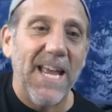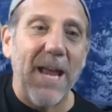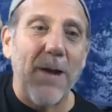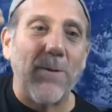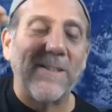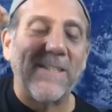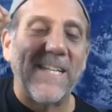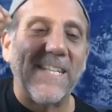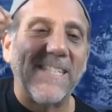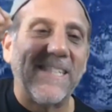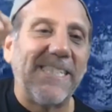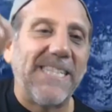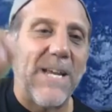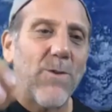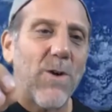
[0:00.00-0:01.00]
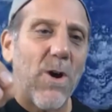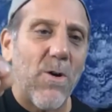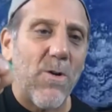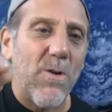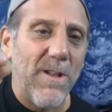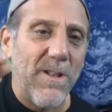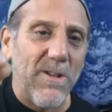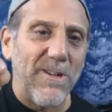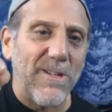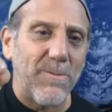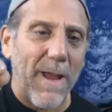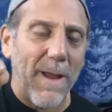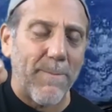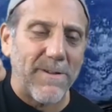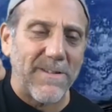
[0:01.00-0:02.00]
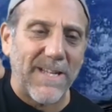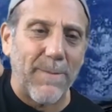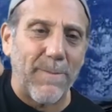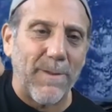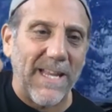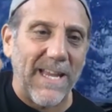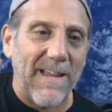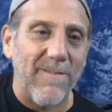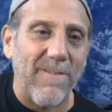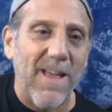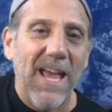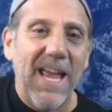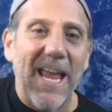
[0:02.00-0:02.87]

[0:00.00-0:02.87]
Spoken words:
It was in 0 newspapers, I believe.